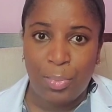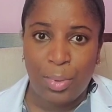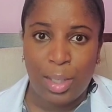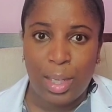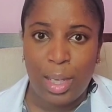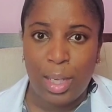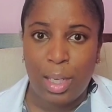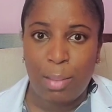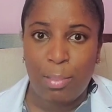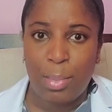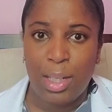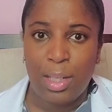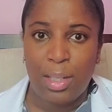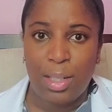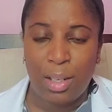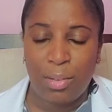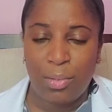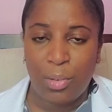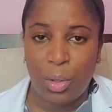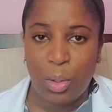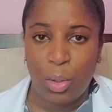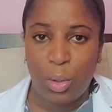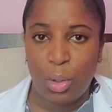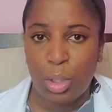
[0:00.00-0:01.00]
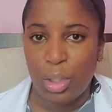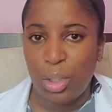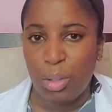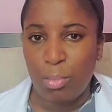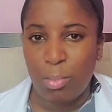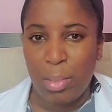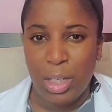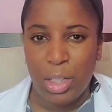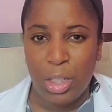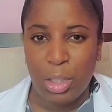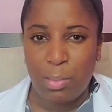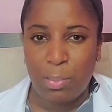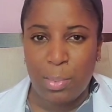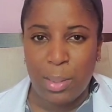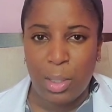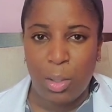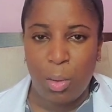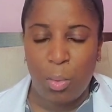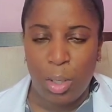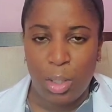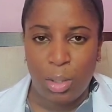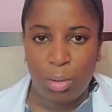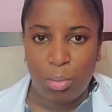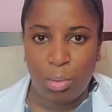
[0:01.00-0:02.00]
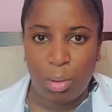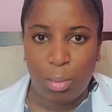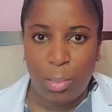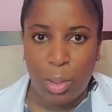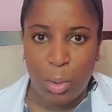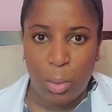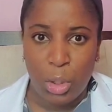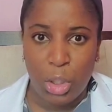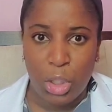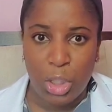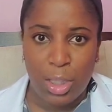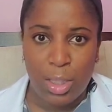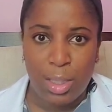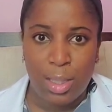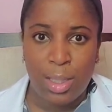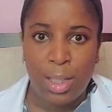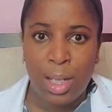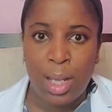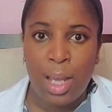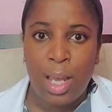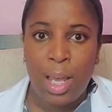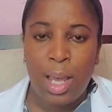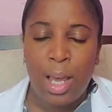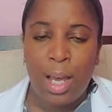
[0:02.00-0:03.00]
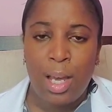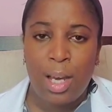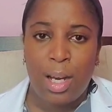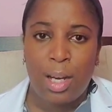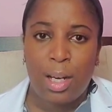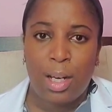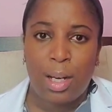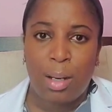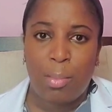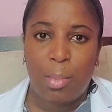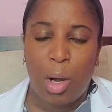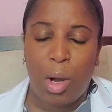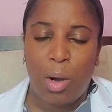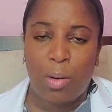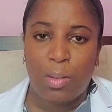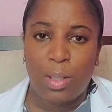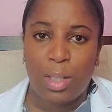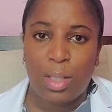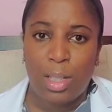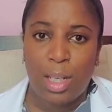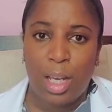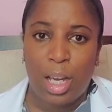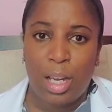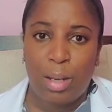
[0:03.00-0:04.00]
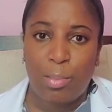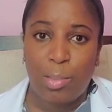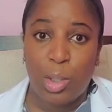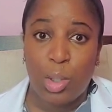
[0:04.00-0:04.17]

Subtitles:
it can be difficult and you may just be going through the motions. Oftentimes